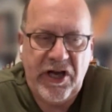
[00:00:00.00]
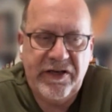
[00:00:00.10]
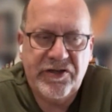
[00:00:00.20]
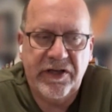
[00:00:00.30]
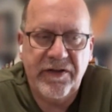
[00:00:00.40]

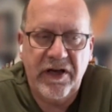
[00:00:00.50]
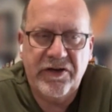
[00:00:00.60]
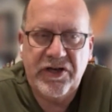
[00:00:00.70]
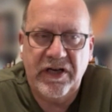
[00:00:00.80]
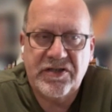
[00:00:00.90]
changing the
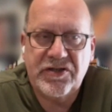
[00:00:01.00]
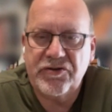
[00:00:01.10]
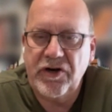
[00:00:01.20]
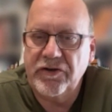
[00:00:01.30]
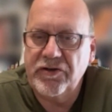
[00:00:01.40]
unjust
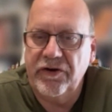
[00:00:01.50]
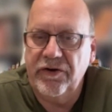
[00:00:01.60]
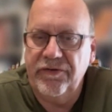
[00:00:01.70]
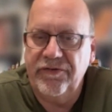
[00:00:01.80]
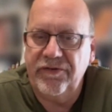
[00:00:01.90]

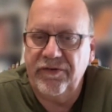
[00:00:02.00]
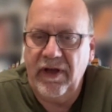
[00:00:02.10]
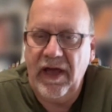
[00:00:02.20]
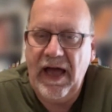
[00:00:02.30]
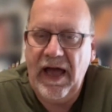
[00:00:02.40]

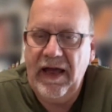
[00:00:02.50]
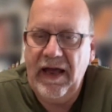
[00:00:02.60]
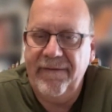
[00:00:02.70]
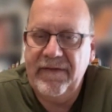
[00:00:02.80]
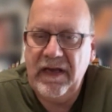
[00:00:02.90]
structures
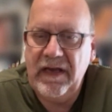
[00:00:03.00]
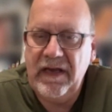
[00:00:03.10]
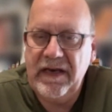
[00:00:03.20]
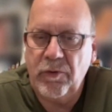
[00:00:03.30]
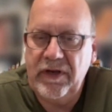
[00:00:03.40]
uh, and
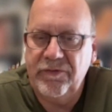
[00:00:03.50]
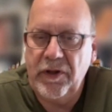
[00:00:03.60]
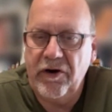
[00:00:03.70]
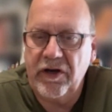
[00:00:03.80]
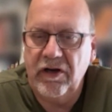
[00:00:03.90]
the
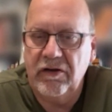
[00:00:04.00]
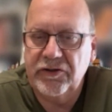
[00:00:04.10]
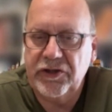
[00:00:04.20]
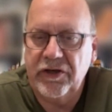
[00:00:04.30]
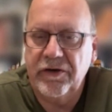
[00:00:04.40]
iniquities within our
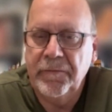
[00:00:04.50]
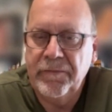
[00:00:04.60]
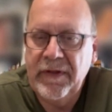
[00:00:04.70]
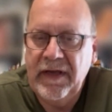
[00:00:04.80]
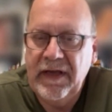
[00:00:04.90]

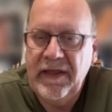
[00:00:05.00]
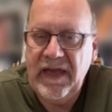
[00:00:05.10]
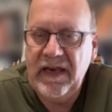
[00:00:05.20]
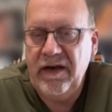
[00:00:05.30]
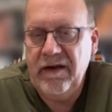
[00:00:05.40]
culture,
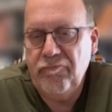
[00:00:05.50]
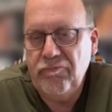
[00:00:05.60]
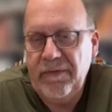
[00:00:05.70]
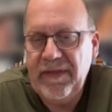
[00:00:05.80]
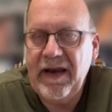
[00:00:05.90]
then
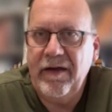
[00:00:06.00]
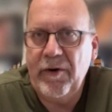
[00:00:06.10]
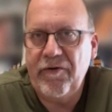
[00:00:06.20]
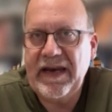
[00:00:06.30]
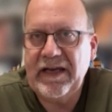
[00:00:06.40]
then
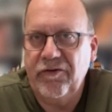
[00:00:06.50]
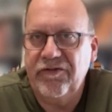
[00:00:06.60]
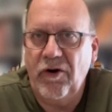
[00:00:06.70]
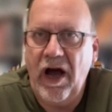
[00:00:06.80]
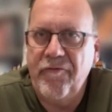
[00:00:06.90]
I'm a radical.
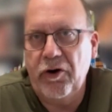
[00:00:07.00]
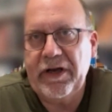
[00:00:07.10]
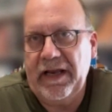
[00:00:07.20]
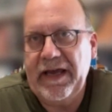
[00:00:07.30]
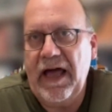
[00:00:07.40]
So
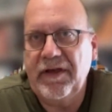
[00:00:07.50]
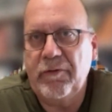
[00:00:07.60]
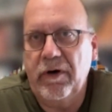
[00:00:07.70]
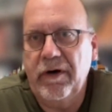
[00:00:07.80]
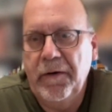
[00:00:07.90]
ironically, I
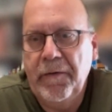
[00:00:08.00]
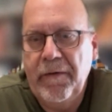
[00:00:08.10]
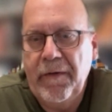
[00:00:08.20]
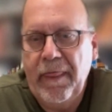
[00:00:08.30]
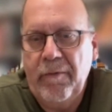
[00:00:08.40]
think
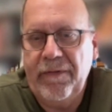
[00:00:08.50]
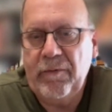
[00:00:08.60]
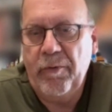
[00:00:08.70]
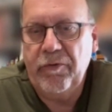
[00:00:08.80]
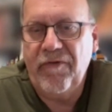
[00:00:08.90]
I
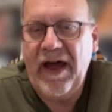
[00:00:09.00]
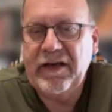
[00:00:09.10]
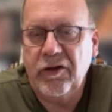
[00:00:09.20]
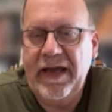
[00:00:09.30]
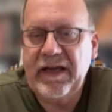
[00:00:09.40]
think we're both
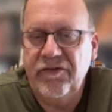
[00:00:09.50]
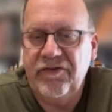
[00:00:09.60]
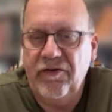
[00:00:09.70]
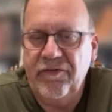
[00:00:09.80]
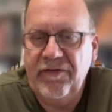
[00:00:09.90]
radical and
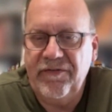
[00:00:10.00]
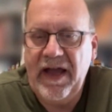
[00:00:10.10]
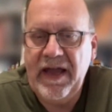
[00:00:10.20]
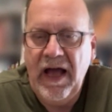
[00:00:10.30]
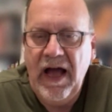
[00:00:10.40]
conservative.
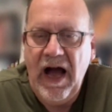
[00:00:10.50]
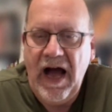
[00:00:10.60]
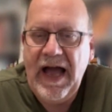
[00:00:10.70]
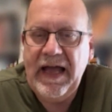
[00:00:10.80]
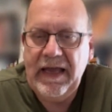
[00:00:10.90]
I
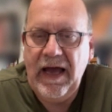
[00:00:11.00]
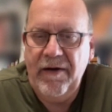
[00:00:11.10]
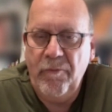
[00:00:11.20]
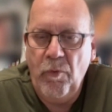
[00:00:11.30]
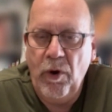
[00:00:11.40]
I
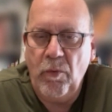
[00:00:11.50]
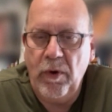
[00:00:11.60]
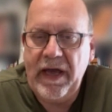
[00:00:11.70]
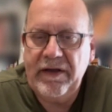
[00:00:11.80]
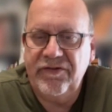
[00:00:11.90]
what
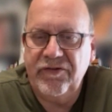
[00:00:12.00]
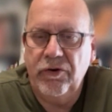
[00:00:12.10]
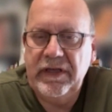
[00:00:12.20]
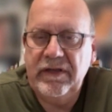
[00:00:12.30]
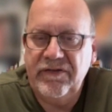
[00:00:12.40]
what I
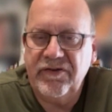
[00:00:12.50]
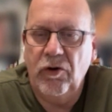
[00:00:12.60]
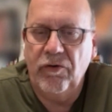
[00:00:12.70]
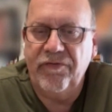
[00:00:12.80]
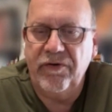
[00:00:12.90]
saw in this
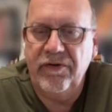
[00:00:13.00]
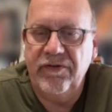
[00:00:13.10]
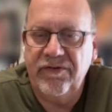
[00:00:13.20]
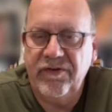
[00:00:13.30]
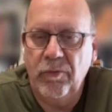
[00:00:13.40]

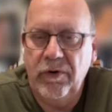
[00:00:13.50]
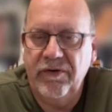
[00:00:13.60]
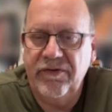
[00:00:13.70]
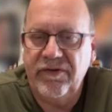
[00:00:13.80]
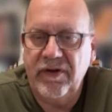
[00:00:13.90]
conference
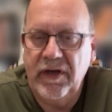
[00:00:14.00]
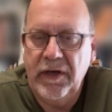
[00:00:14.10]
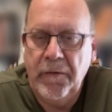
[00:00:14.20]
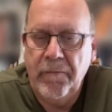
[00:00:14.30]
was